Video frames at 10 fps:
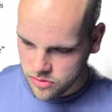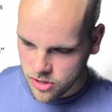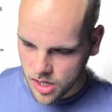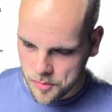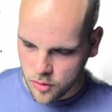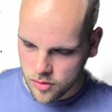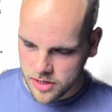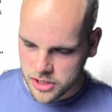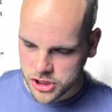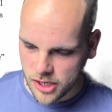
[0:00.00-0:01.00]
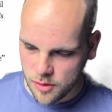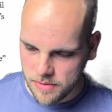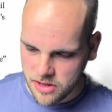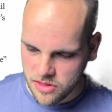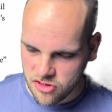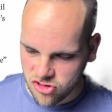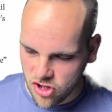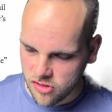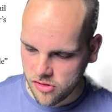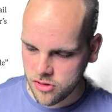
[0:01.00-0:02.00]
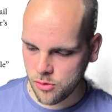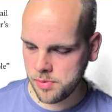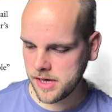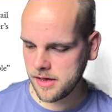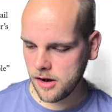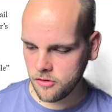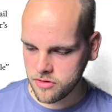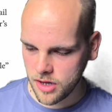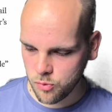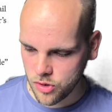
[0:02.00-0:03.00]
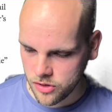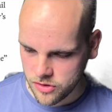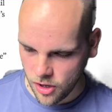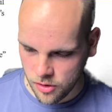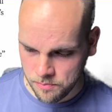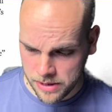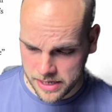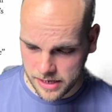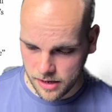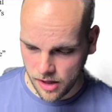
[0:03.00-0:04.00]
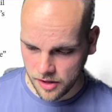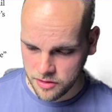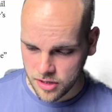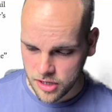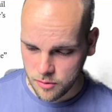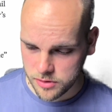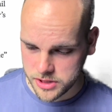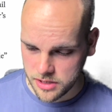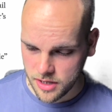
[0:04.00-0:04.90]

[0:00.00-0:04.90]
Starmer ordered his shadow ministers not to appear alongside workers on picket lines, which is